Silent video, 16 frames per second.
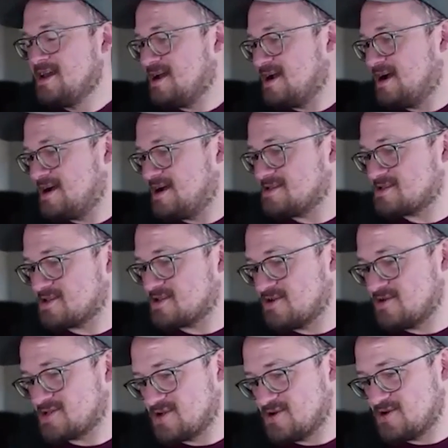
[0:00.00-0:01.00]
Uh,
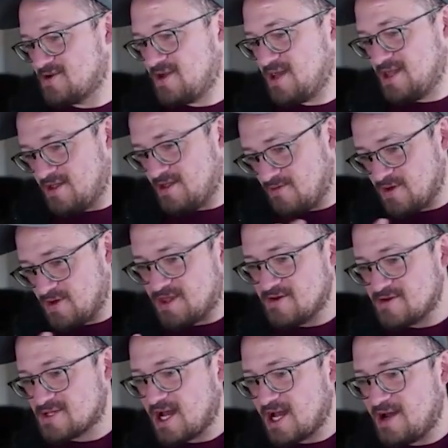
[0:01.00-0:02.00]
so so in, with
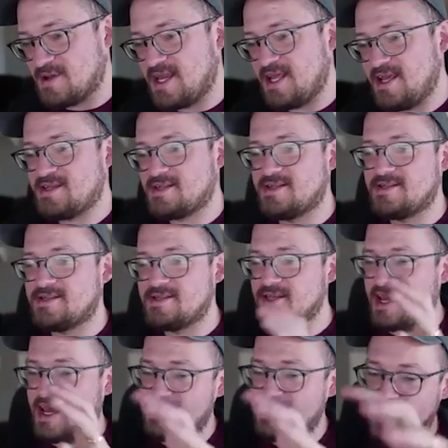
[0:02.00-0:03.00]
those combinations
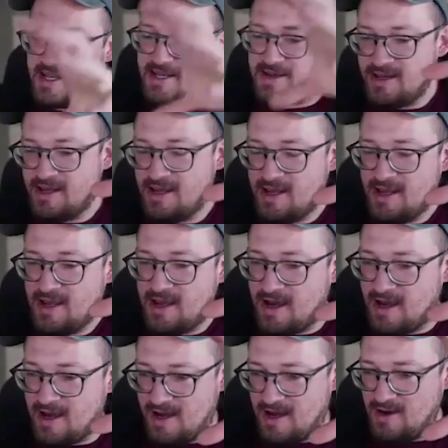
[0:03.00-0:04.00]
and then
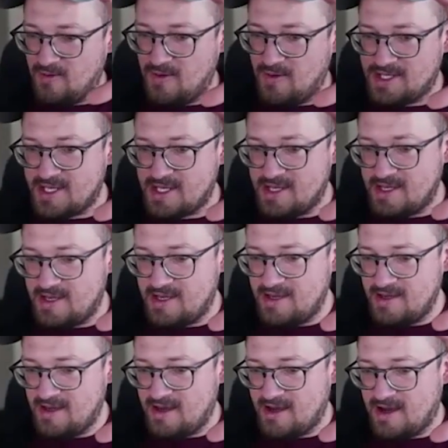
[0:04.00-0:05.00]
uh, we see
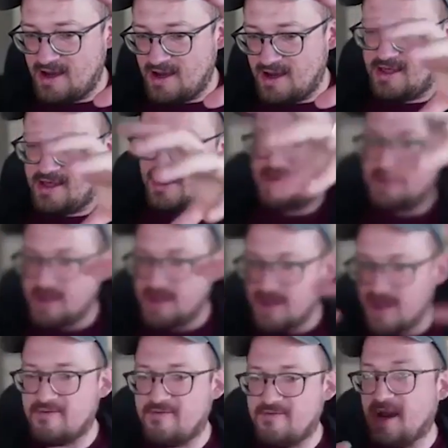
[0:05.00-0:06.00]
uh, then
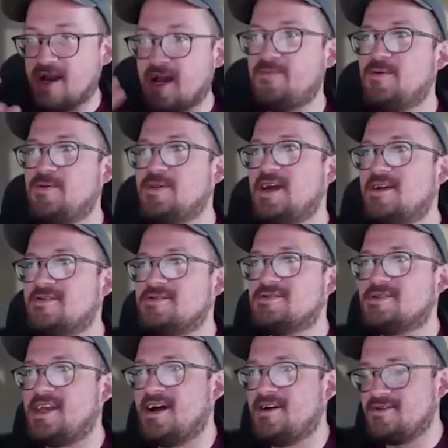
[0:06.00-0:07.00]
kind of a couple layers
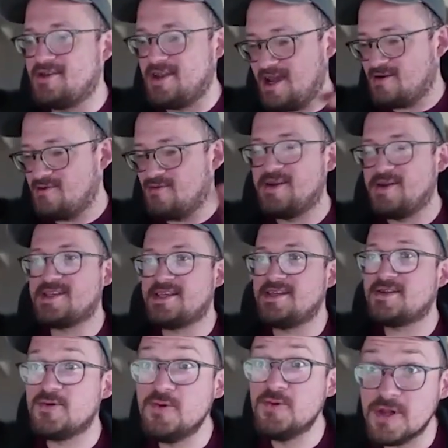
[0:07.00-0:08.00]
down now we see
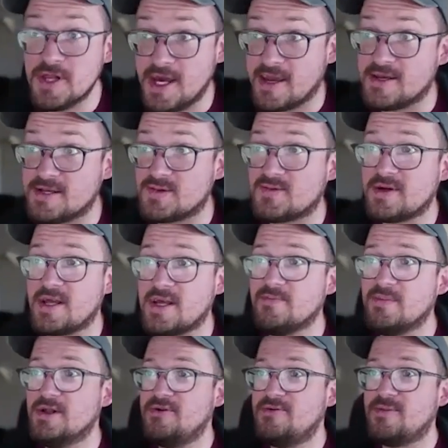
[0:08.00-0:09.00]
tooling is really
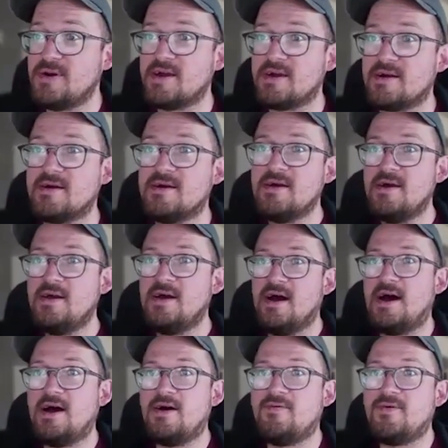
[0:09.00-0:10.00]
blooming
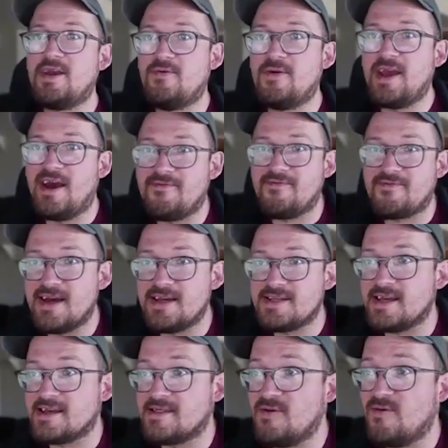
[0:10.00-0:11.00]
uh, we we have guys
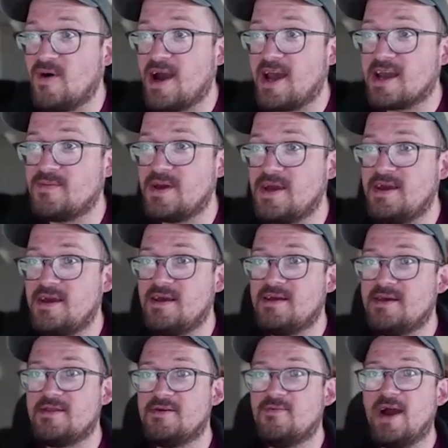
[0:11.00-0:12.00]
like the wagmi
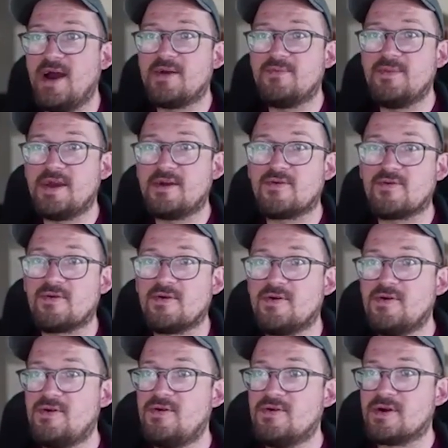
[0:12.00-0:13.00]
the wagmi
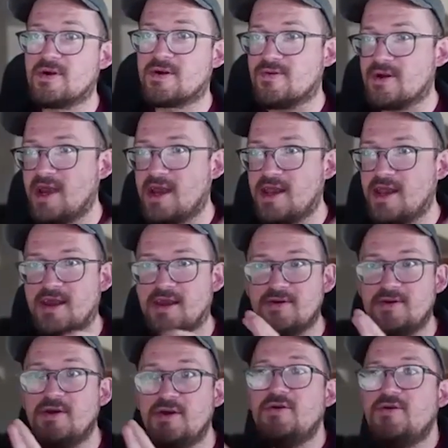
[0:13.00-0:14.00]
crew who are
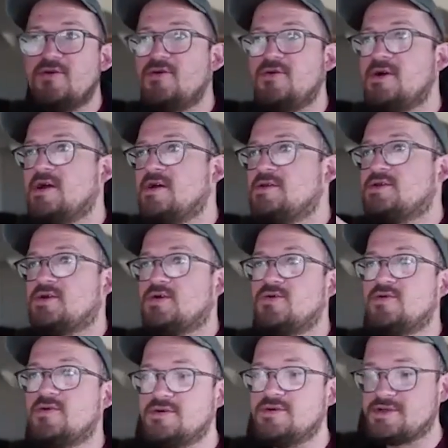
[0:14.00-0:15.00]
creating new
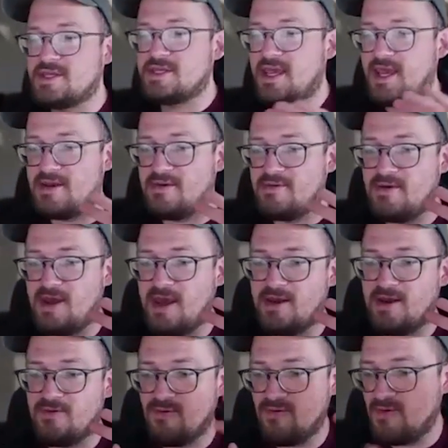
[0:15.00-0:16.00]
tools and
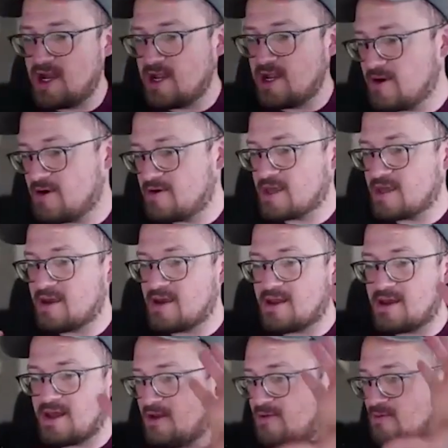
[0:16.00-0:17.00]
and Rainbow Kit
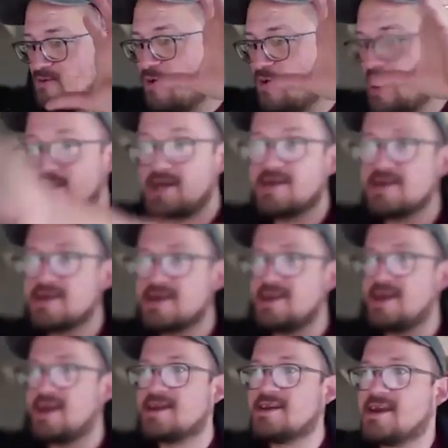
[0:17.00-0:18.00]
and Wallet
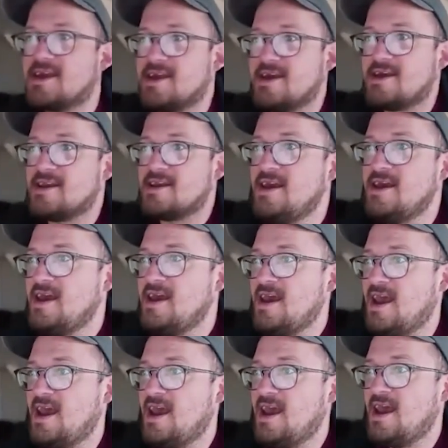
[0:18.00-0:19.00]
Connect Kit
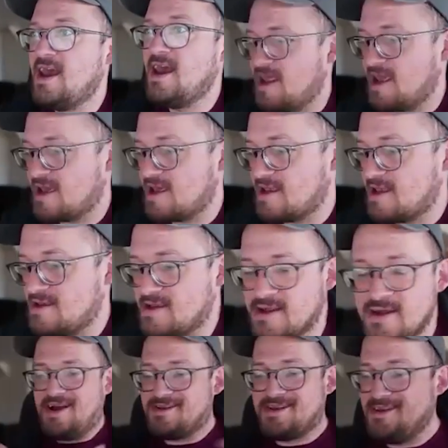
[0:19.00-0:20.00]
and and
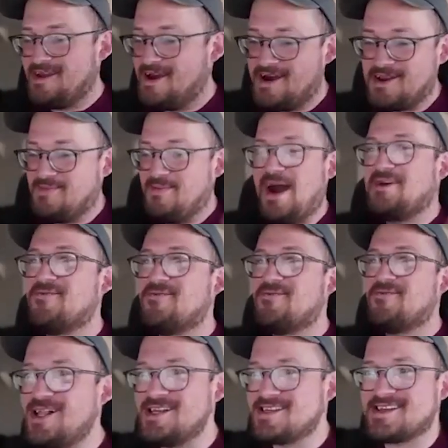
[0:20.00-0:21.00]
an amount of
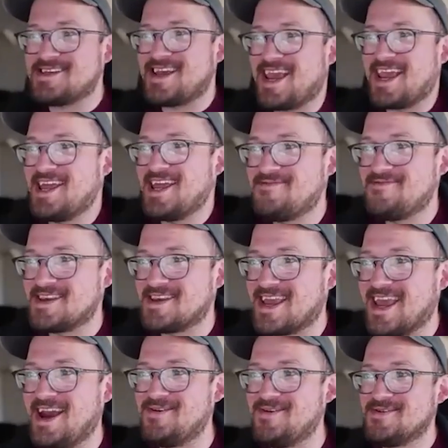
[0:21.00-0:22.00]
wallets I can't even
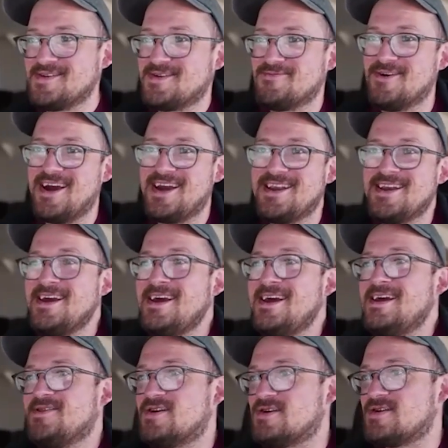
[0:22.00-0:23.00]
count. Right
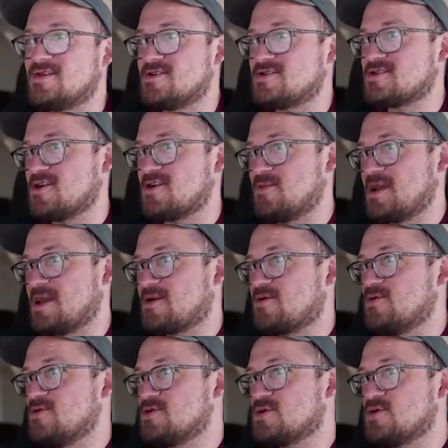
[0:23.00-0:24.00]
there, there's so many
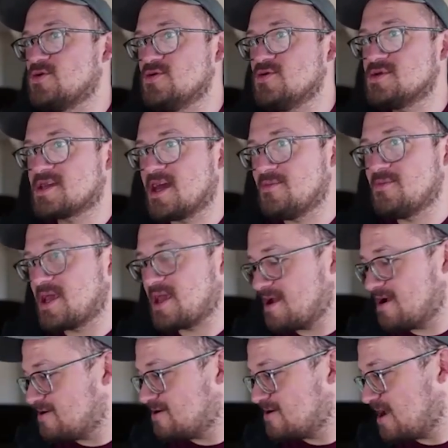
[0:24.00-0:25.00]
cool tools coming
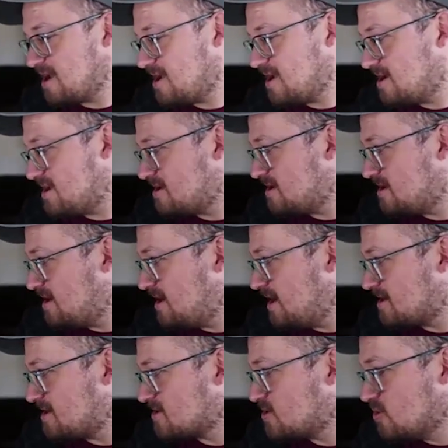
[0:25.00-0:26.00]
out and
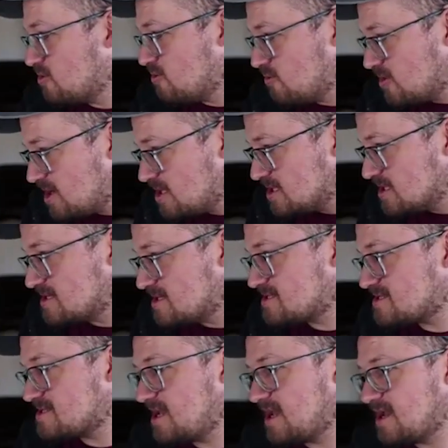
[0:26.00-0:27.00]
and cool
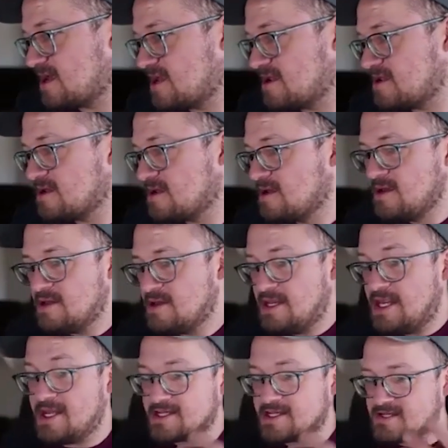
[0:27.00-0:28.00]
wallets and
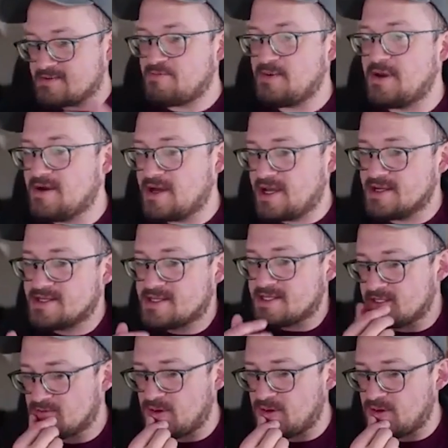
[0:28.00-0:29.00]
neat
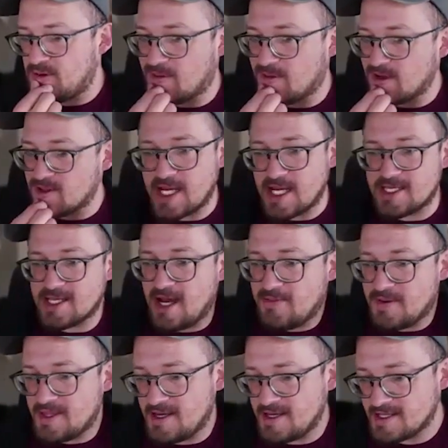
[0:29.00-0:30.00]
experiences being built on
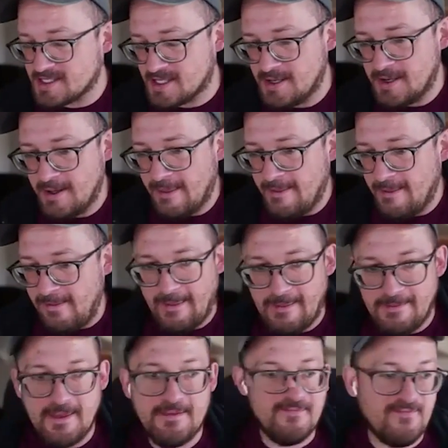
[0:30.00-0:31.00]
top of this.
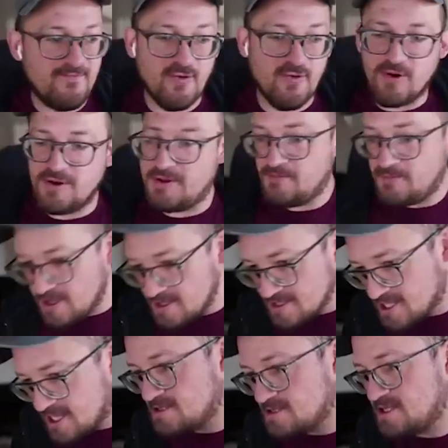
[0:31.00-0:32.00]
And then for the
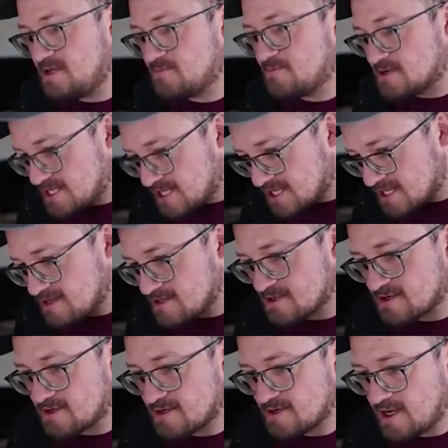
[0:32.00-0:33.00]
BuidlGuidl in
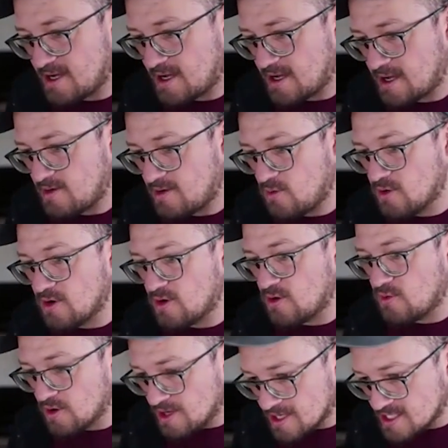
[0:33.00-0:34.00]
particular, uh, we're
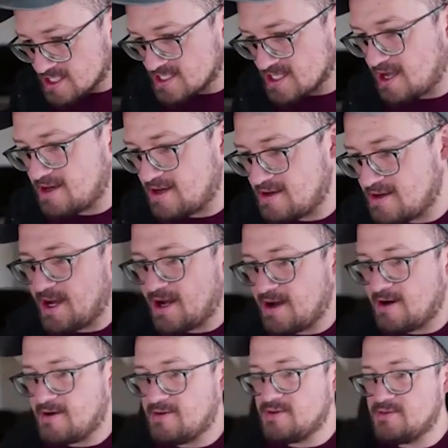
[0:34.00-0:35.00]
we're excited
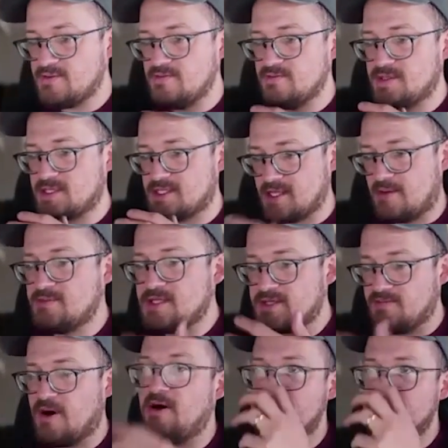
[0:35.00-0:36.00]
about some
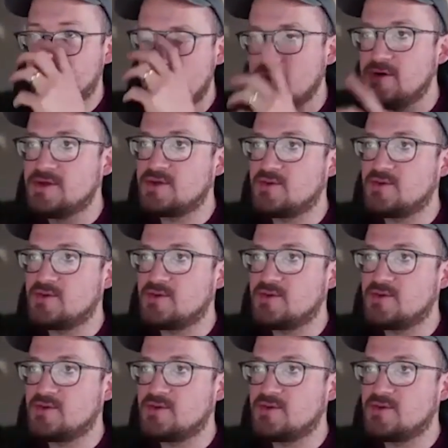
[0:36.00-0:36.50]
small tools.